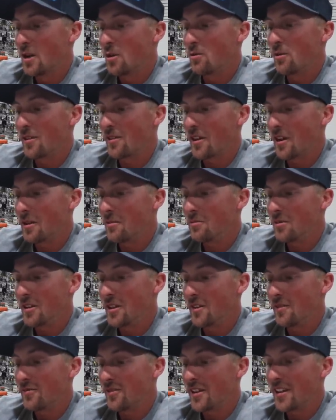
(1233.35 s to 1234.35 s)
with
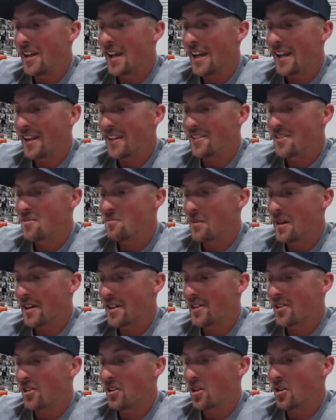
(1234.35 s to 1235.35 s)
uplifted hand to
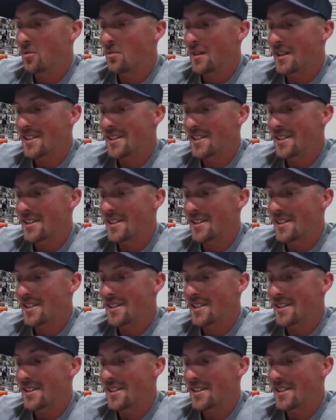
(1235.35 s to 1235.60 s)
make your home,